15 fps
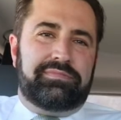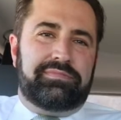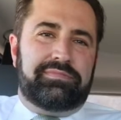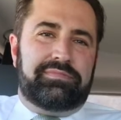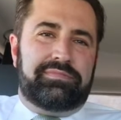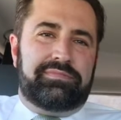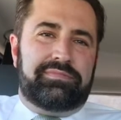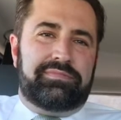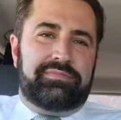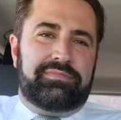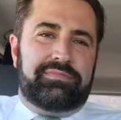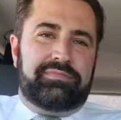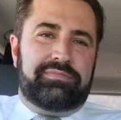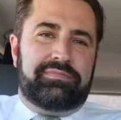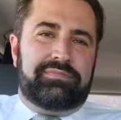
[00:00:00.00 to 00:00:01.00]

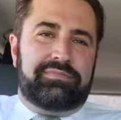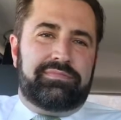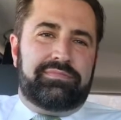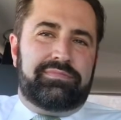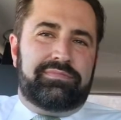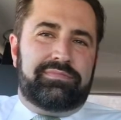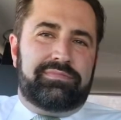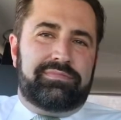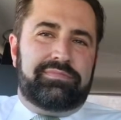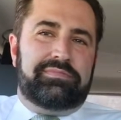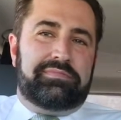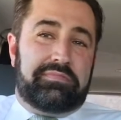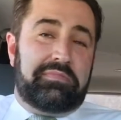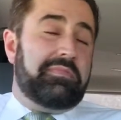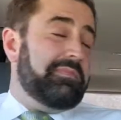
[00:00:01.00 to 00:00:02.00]

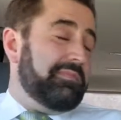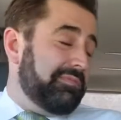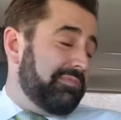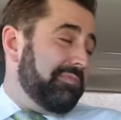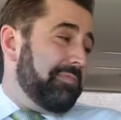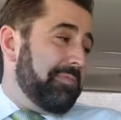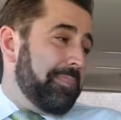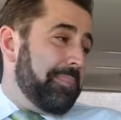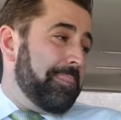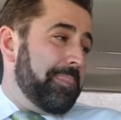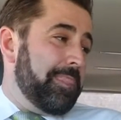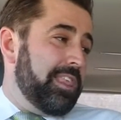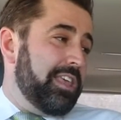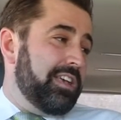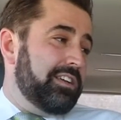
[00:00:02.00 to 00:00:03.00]

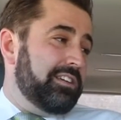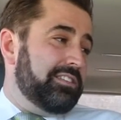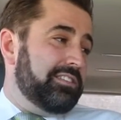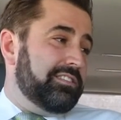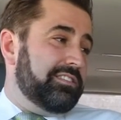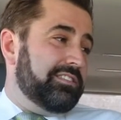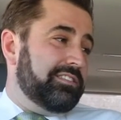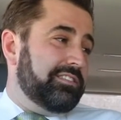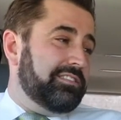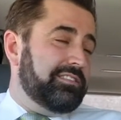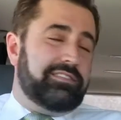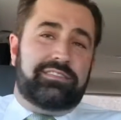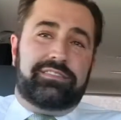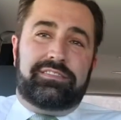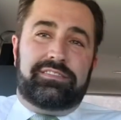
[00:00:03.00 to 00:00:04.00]

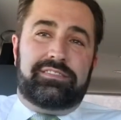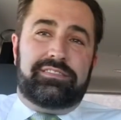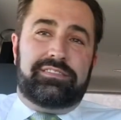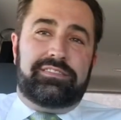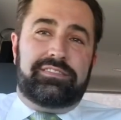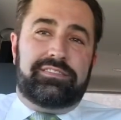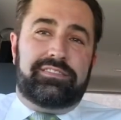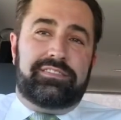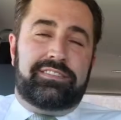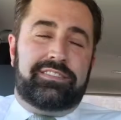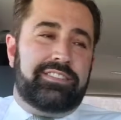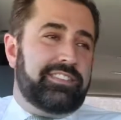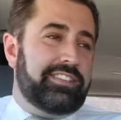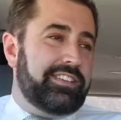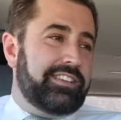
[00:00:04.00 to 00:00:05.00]

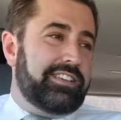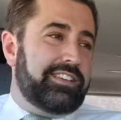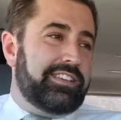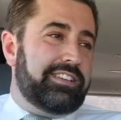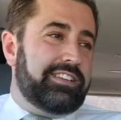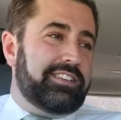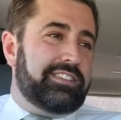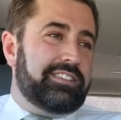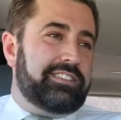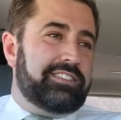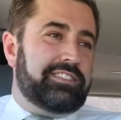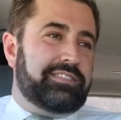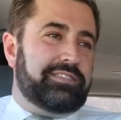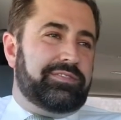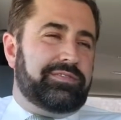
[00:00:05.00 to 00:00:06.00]

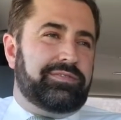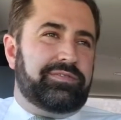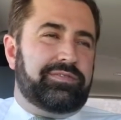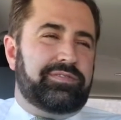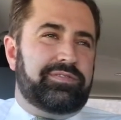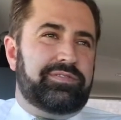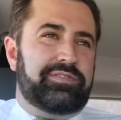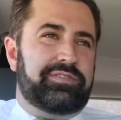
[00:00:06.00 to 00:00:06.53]
(silent)